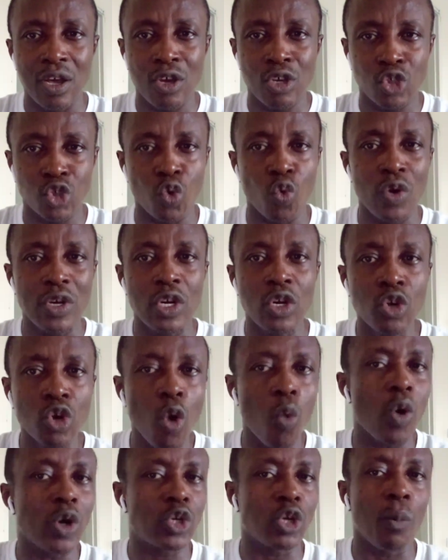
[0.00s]
So when you know
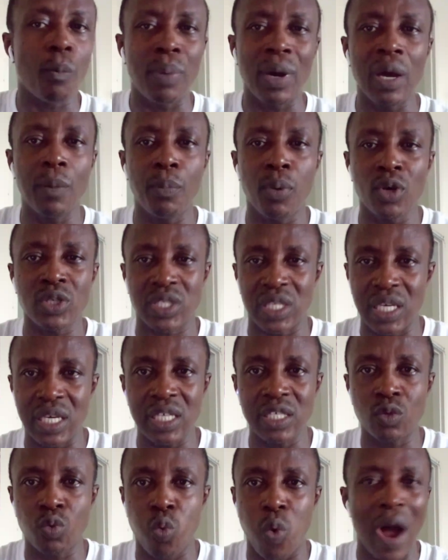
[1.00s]
what your purpose
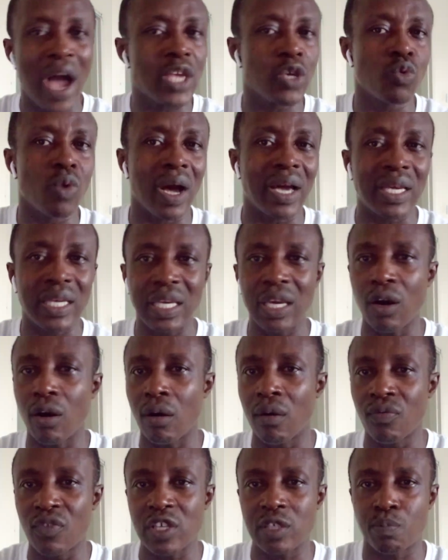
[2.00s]
is, why you are here
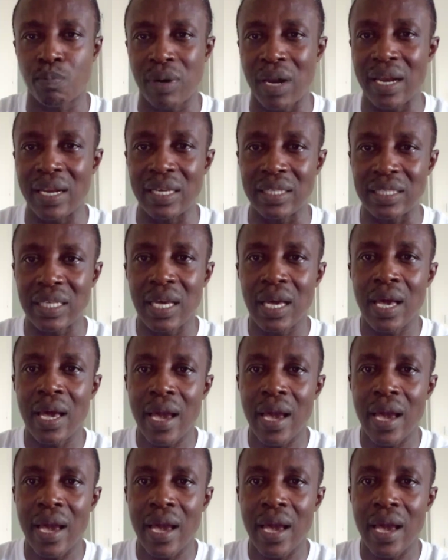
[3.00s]
on this planet,